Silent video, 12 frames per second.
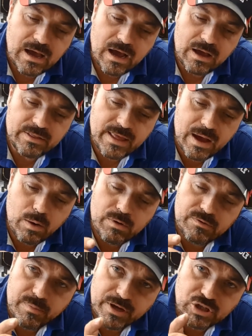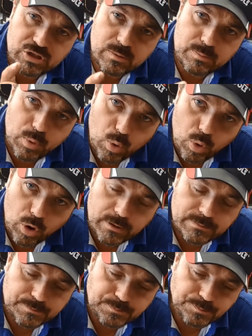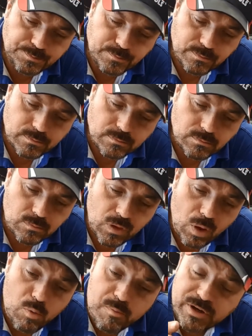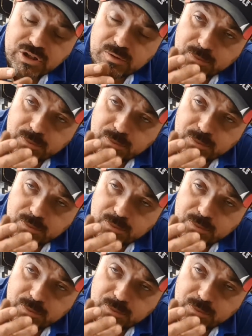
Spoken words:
And now we've measured the bore. We measured the